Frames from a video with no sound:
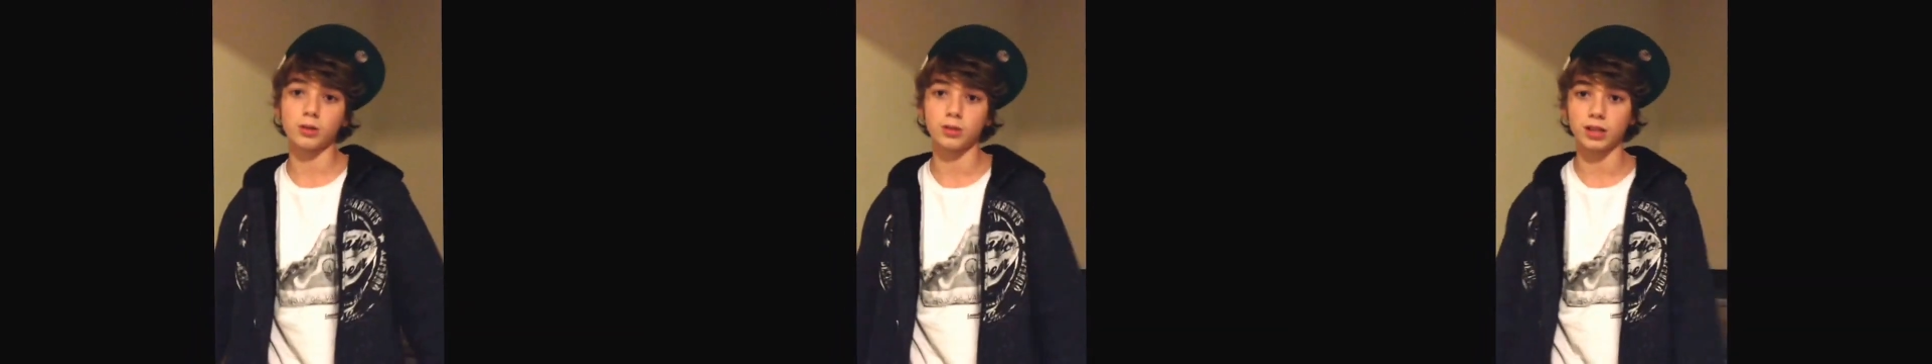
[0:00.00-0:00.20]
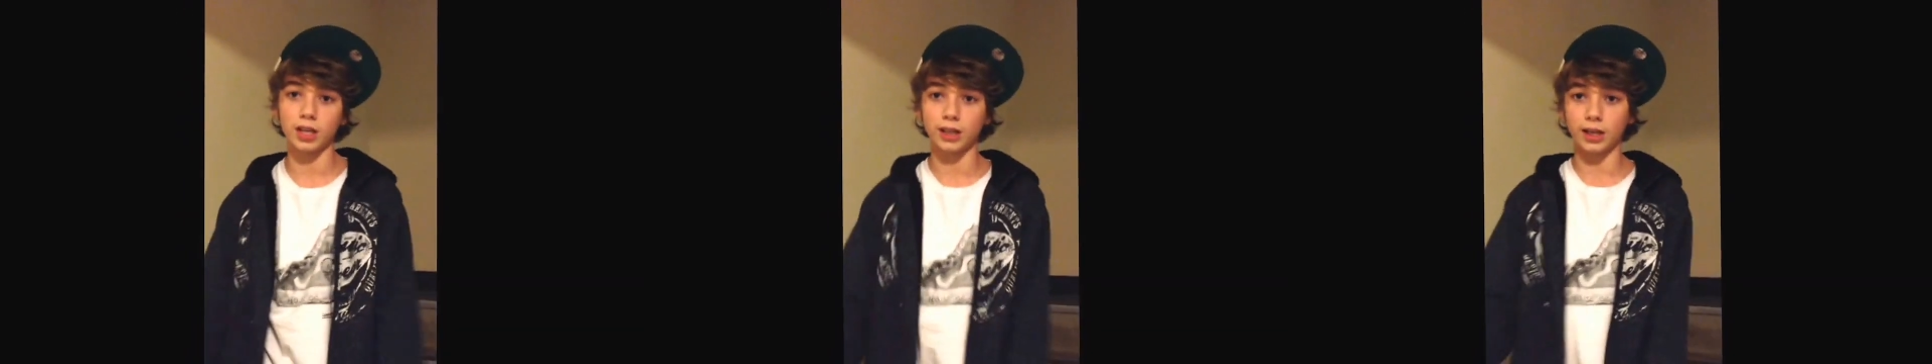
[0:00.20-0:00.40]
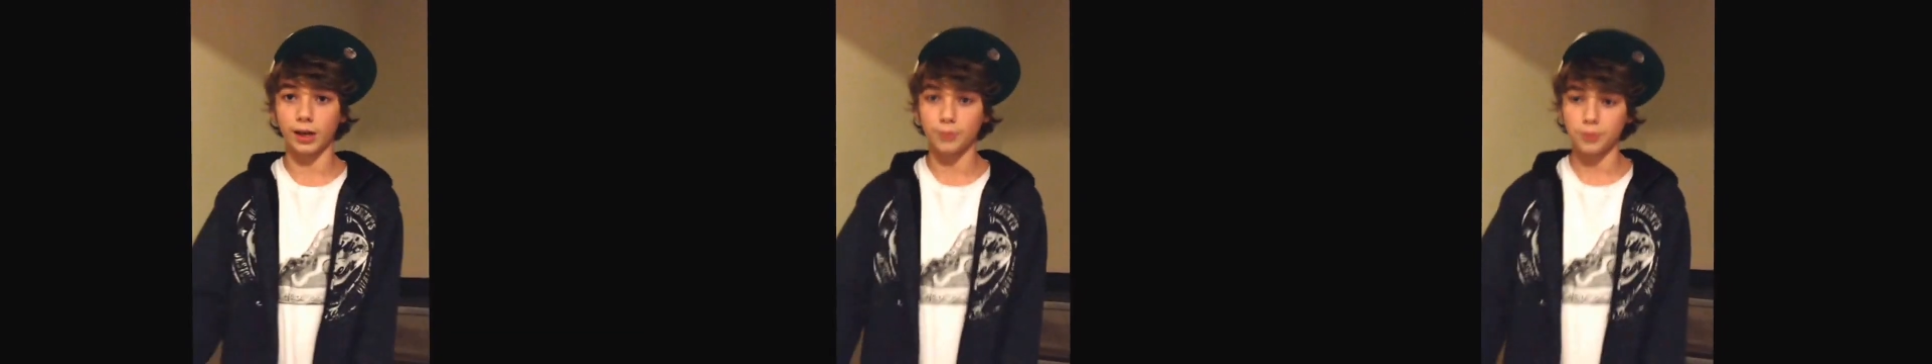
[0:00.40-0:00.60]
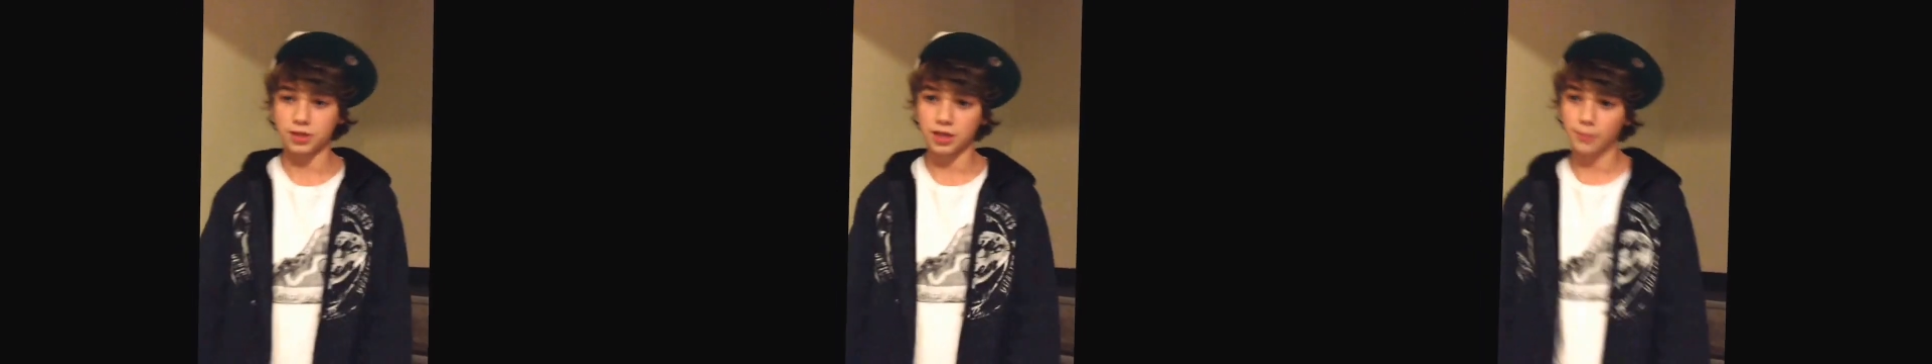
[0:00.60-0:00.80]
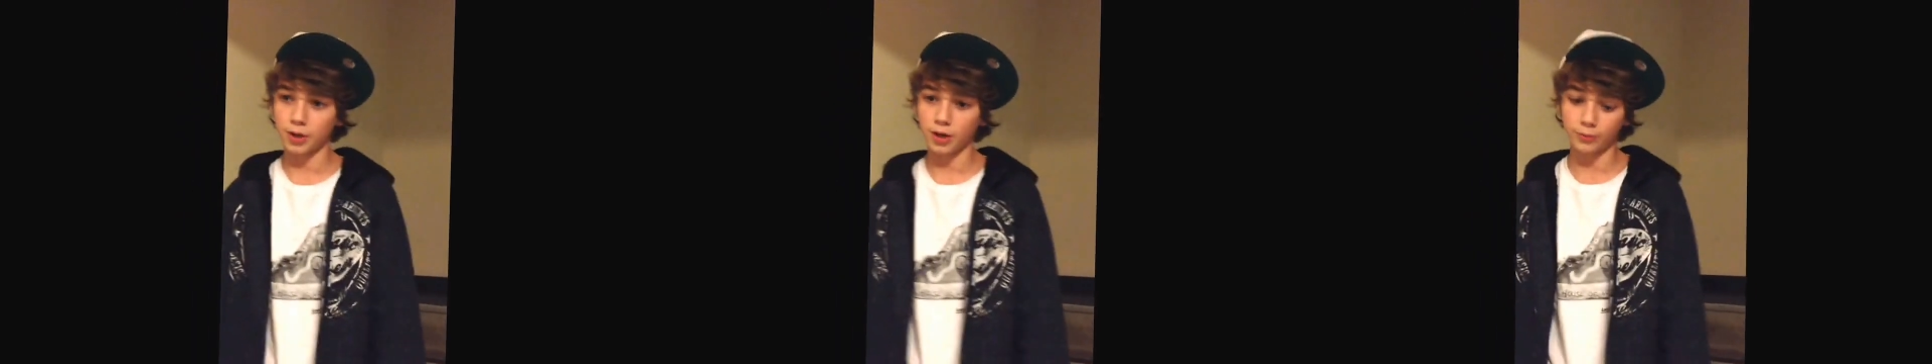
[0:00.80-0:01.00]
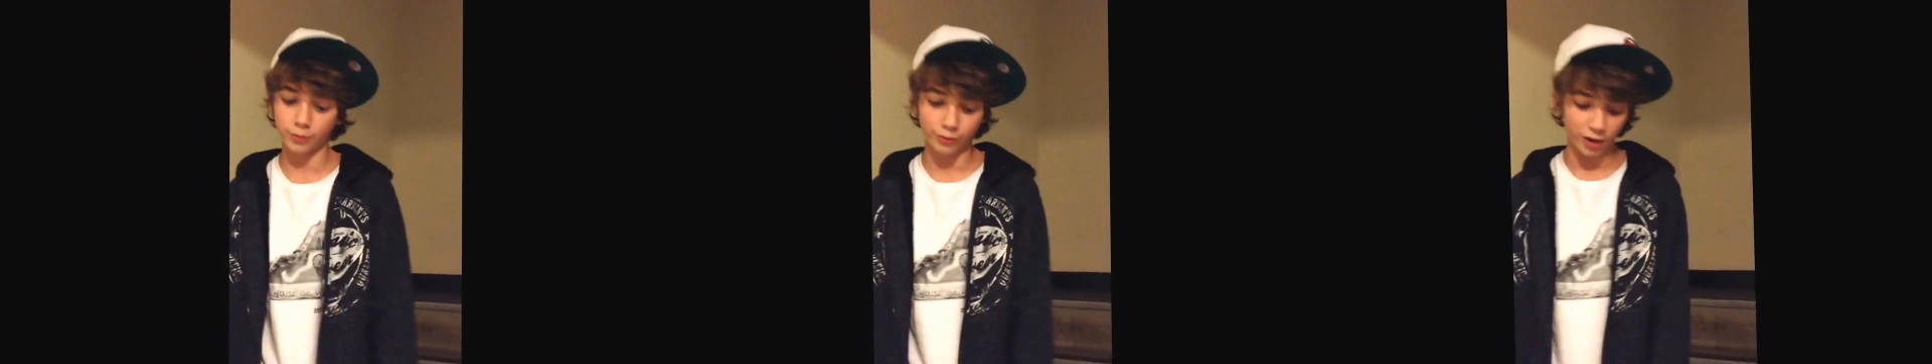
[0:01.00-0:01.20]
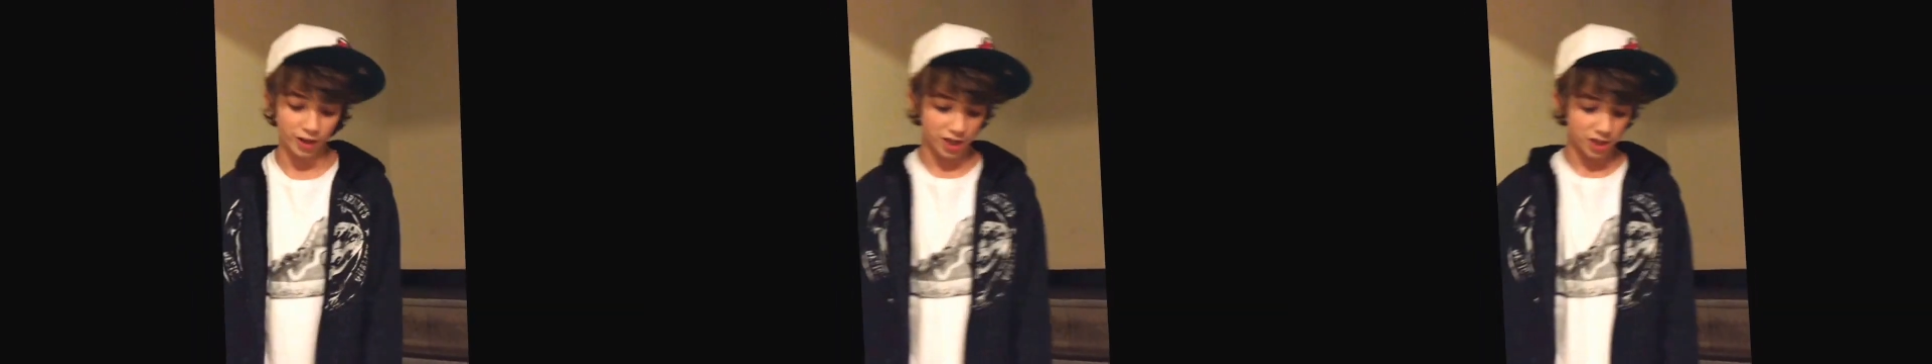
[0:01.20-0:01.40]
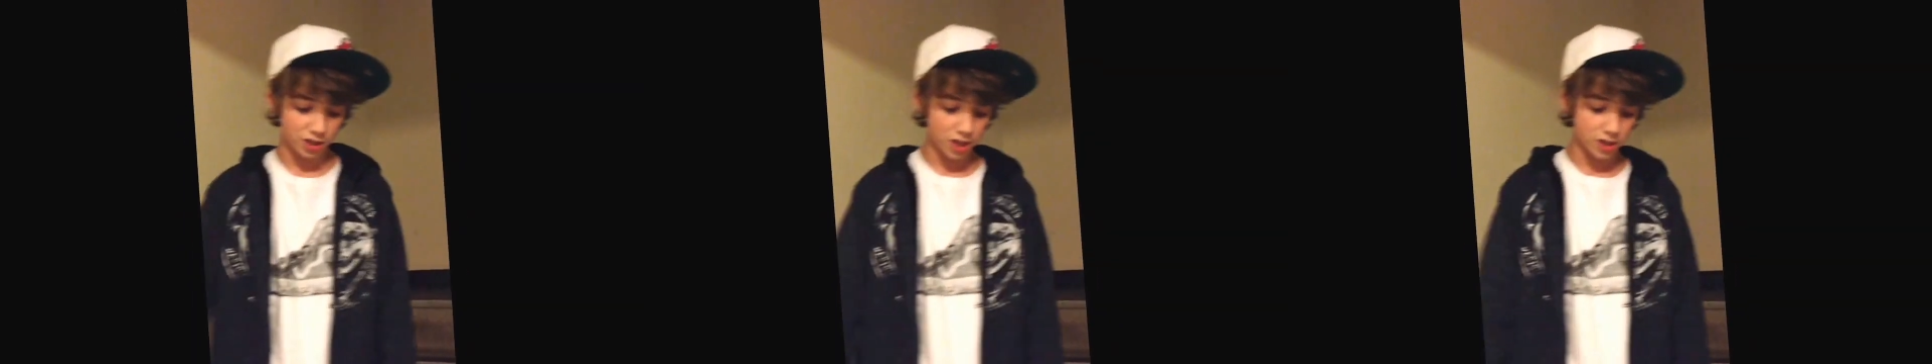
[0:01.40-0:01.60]
because you're deadly up and slipping up
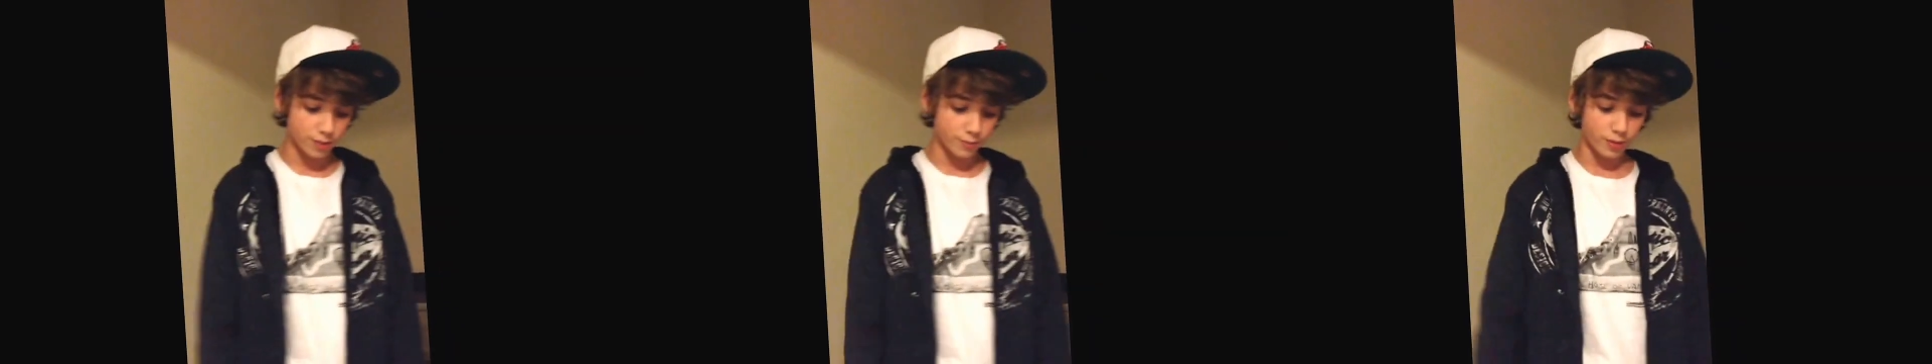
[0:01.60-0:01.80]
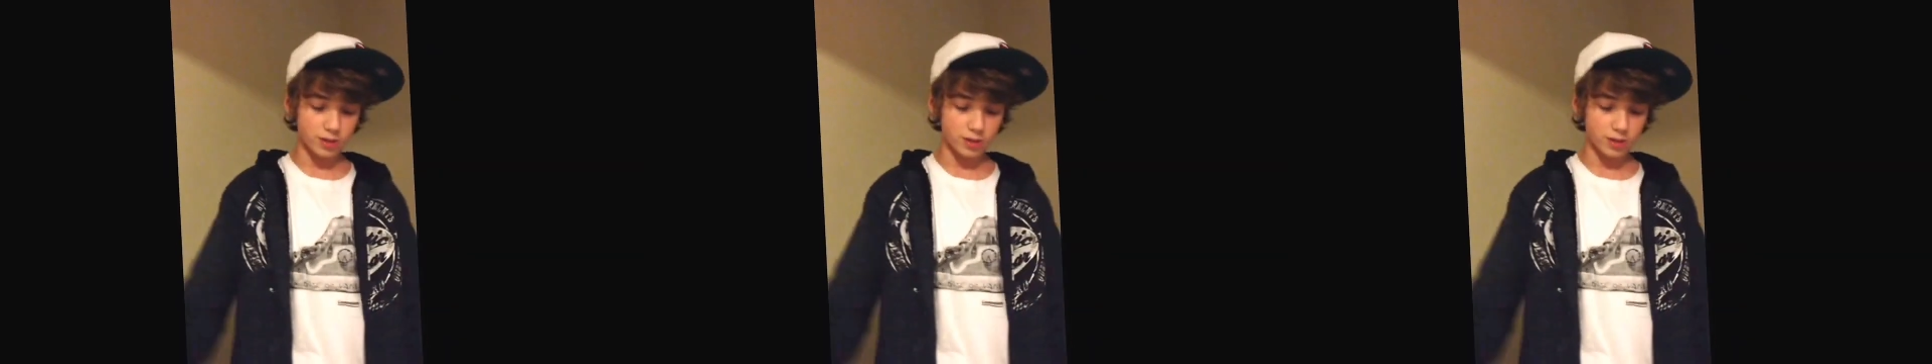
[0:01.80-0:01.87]
Freddy and Jason,